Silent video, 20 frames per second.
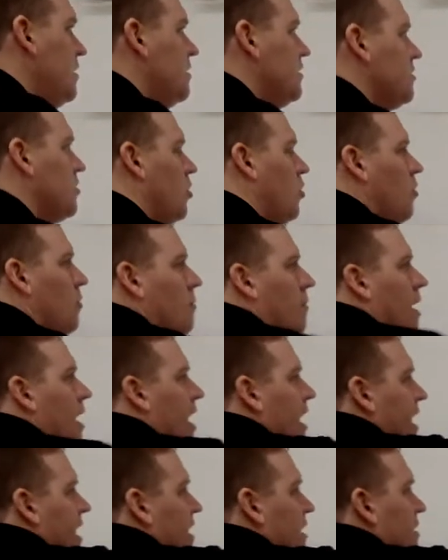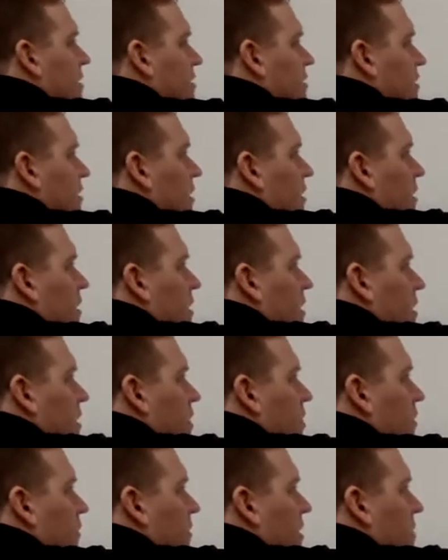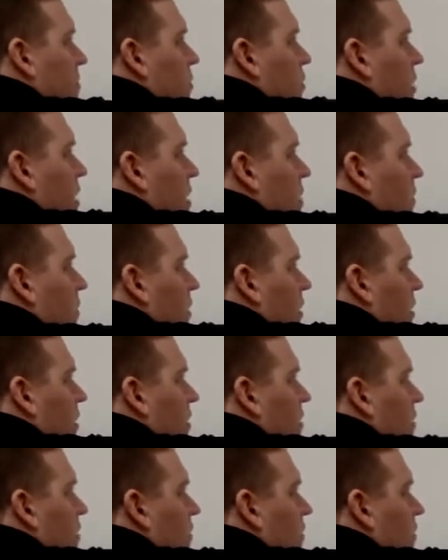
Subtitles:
So pi is 3.14.